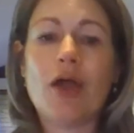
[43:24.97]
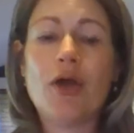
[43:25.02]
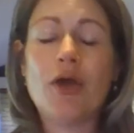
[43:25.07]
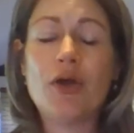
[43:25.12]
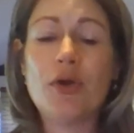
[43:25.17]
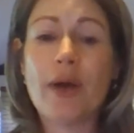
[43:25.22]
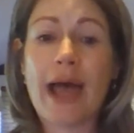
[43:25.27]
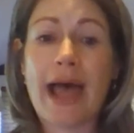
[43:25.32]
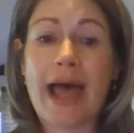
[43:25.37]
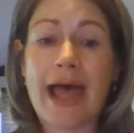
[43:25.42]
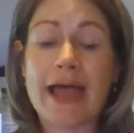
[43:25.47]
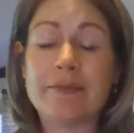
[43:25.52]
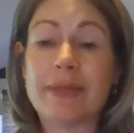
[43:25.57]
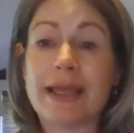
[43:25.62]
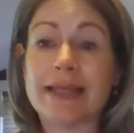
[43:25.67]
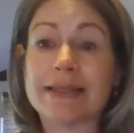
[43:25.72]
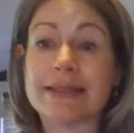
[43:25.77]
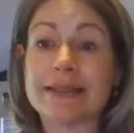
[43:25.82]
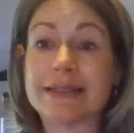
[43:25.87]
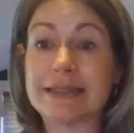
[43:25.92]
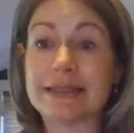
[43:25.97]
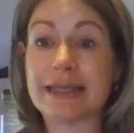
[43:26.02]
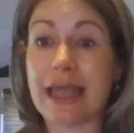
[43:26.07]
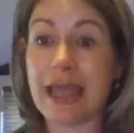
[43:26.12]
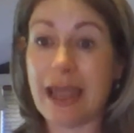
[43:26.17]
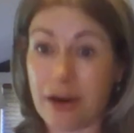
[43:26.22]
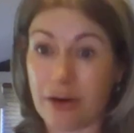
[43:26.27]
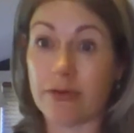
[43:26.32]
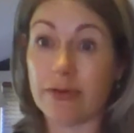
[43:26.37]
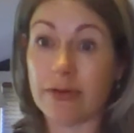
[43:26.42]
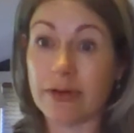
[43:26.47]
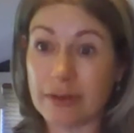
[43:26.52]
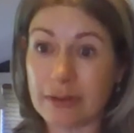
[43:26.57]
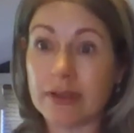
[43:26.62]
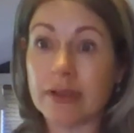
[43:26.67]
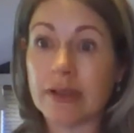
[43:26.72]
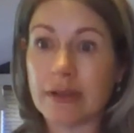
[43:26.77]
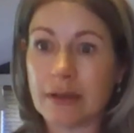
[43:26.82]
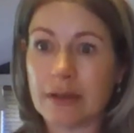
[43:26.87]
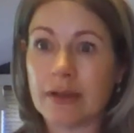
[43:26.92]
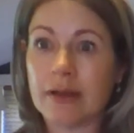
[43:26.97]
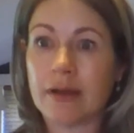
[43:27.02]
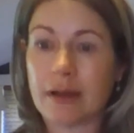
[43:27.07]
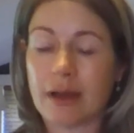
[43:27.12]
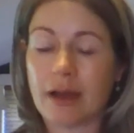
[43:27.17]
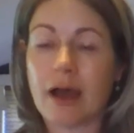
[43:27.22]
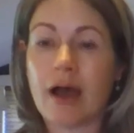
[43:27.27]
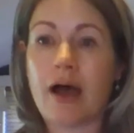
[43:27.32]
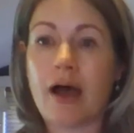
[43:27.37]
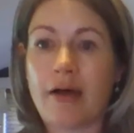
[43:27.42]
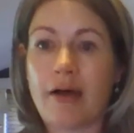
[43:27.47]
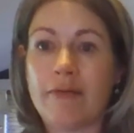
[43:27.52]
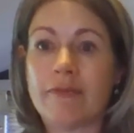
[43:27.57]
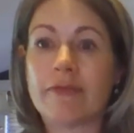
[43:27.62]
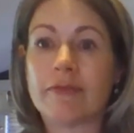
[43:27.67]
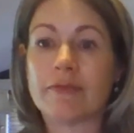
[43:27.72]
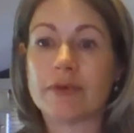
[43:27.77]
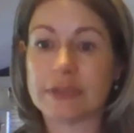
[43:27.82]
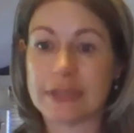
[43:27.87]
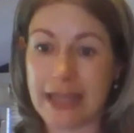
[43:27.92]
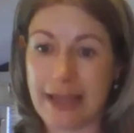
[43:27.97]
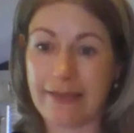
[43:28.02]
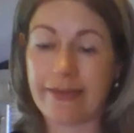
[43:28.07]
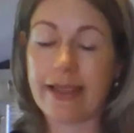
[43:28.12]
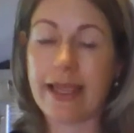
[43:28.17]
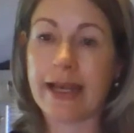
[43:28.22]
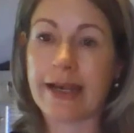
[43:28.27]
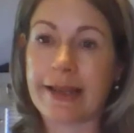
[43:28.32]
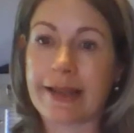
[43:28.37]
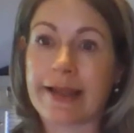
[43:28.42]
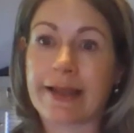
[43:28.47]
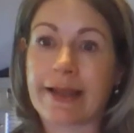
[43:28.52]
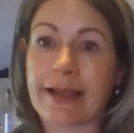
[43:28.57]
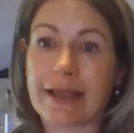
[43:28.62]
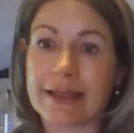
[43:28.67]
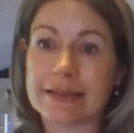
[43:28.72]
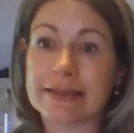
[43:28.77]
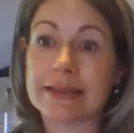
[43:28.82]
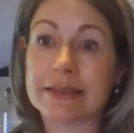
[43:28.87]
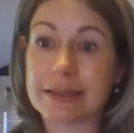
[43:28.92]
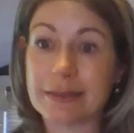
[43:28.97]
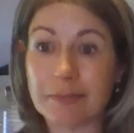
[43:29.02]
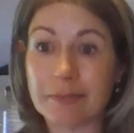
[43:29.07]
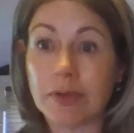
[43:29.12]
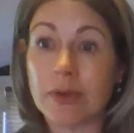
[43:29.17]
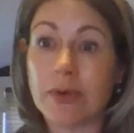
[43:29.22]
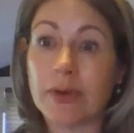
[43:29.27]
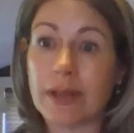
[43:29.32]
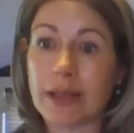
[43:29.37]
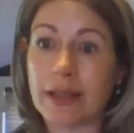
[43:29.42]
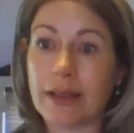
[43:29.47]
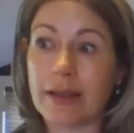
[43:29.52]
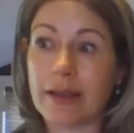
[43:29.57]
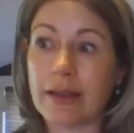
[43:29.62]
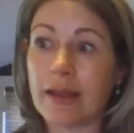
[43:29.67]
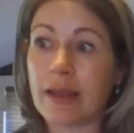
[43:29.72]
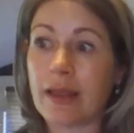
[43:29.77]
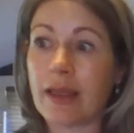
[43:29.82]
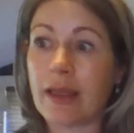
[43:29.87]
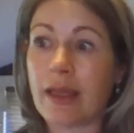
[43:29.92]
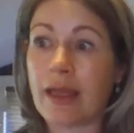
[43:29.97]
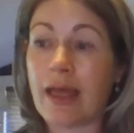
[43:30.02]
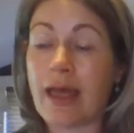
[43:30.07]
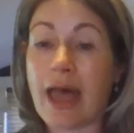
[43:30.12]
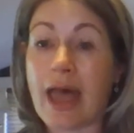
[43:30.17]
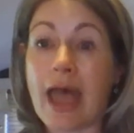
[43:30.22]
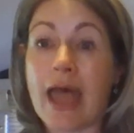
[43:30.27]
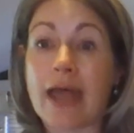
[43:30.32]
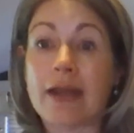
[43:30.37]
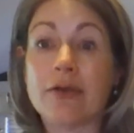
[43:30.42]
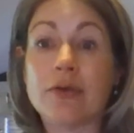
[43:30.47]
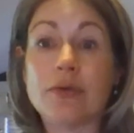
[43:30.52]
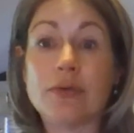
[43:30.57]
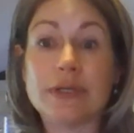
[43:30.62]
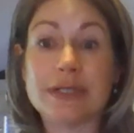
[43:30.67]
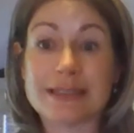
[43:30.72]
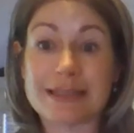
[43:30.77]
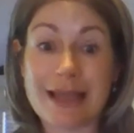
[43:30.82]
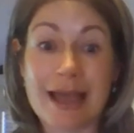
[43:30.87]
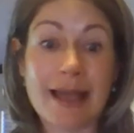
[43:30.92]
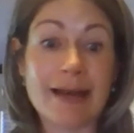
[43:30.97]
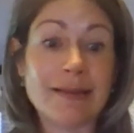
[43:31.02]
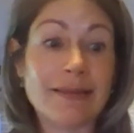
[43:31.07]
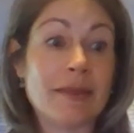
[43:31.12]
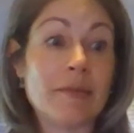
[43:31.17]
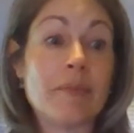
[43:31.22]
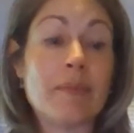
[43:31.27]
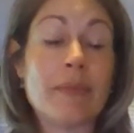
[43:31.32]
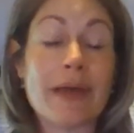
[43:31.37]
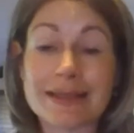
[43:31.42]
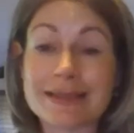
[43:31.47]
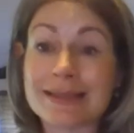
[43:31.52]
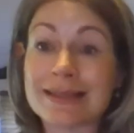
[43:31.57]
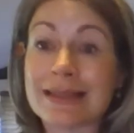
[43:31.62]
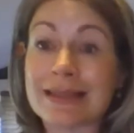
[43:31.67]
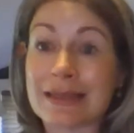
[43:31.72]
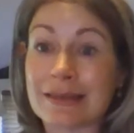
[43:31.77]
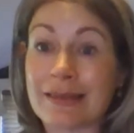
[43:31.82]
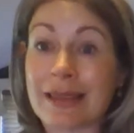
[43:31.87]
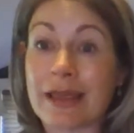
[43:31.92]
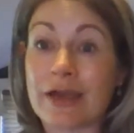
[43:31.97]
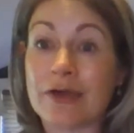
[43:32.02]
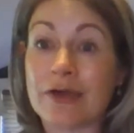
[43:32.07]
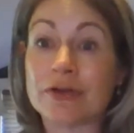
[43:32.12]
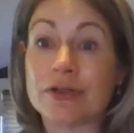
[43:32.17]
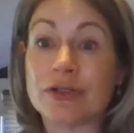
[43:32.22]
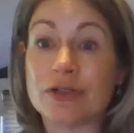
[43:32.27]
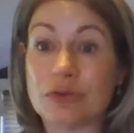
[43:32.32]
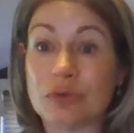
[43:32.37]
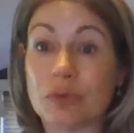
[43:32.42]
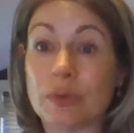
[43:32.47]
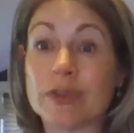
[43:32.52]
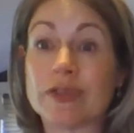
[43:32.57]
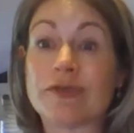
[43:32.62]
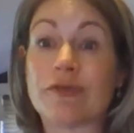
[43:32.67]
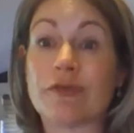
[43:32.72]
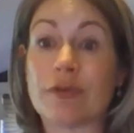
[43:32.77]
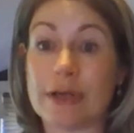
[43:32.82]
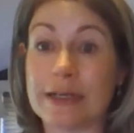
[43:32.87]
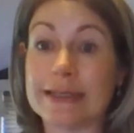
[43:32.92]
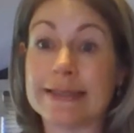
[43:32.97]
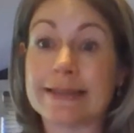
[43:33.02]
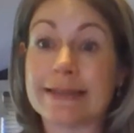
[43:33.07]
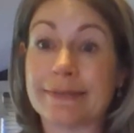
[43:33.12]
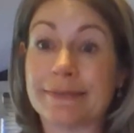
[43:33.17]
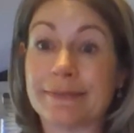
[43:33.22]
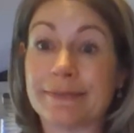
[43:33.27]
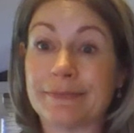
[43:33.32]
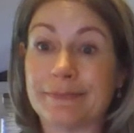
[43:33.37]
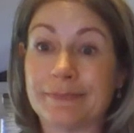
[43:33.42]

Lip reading: who had been scared of retaliating against this employee, and who decided the best thing they could do was freeze."